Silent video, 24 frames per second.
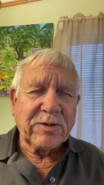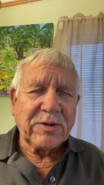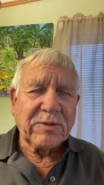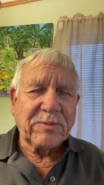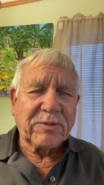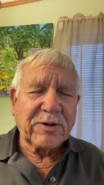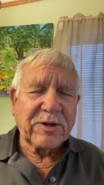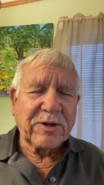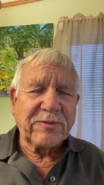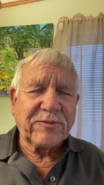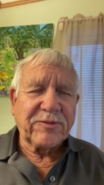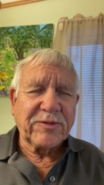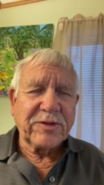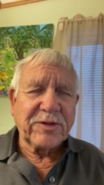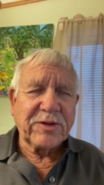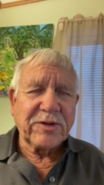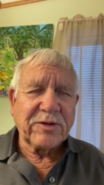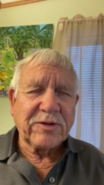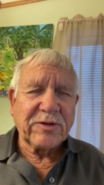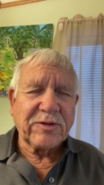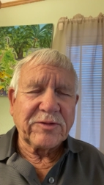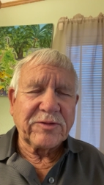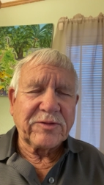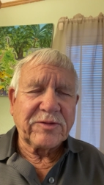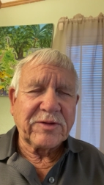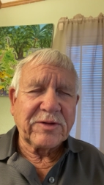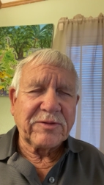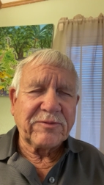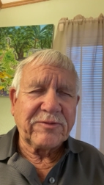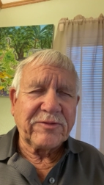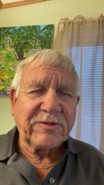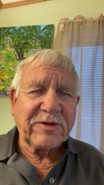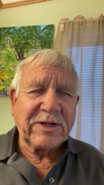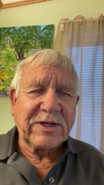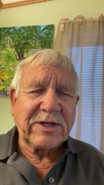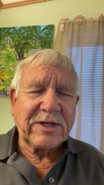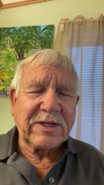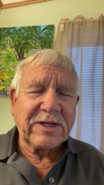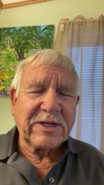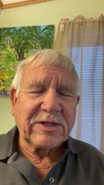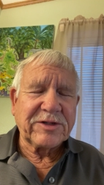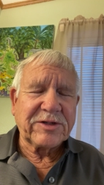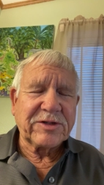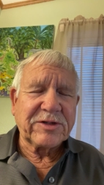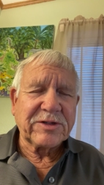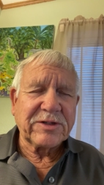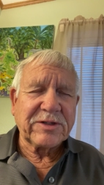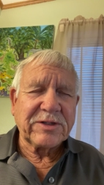We pray for those that
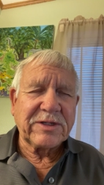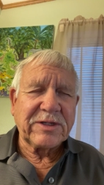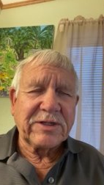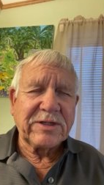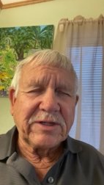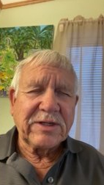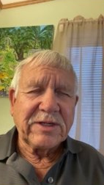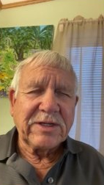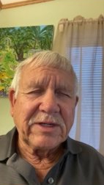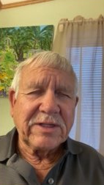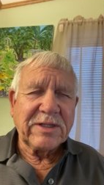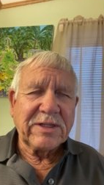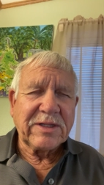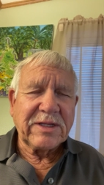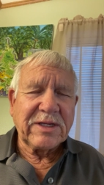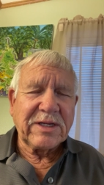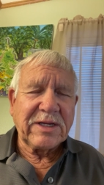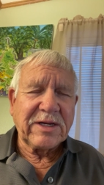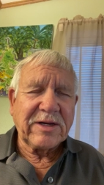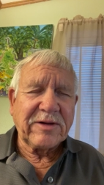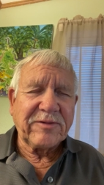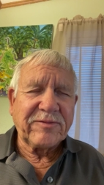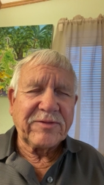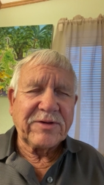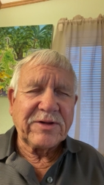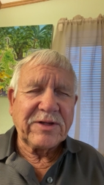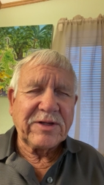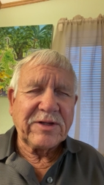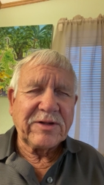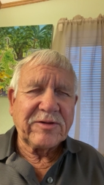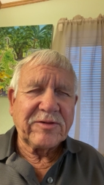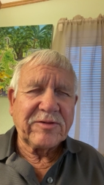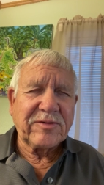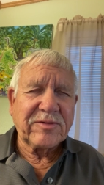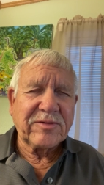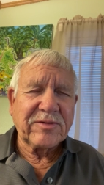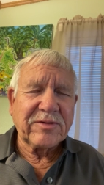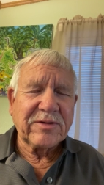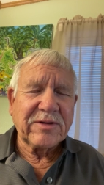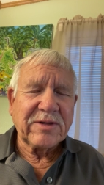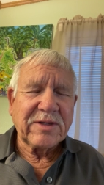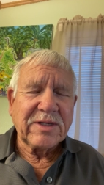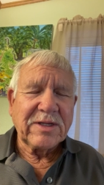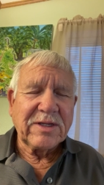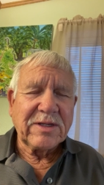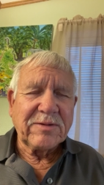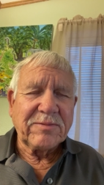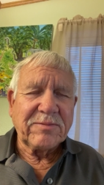financially they have needs.
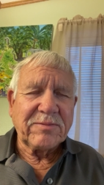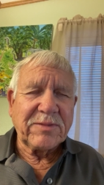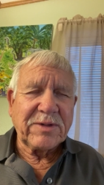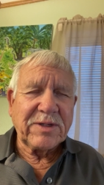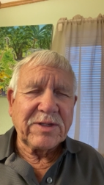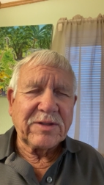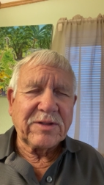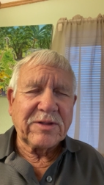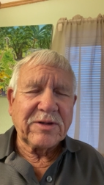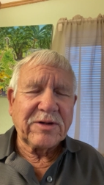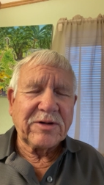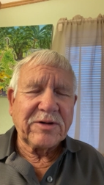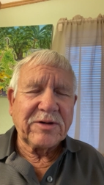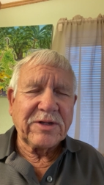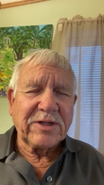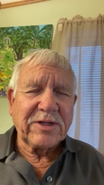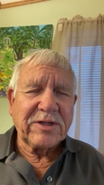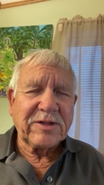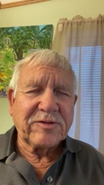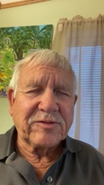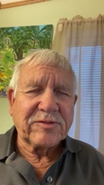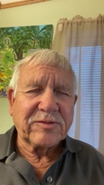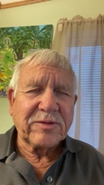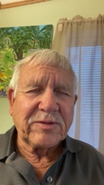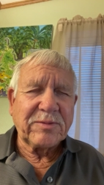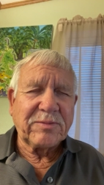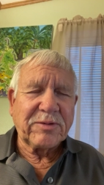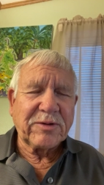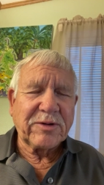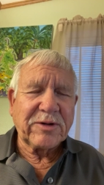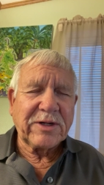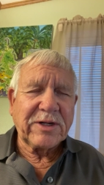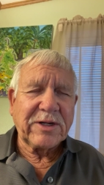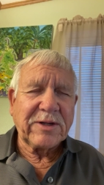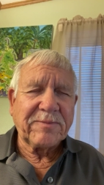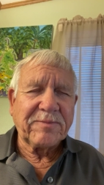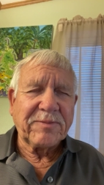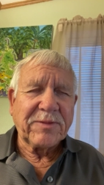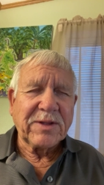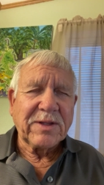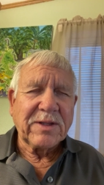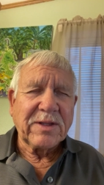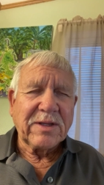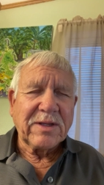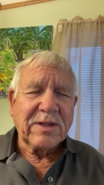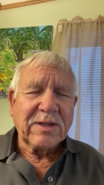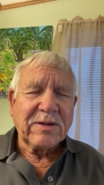Meet their needs, we pray.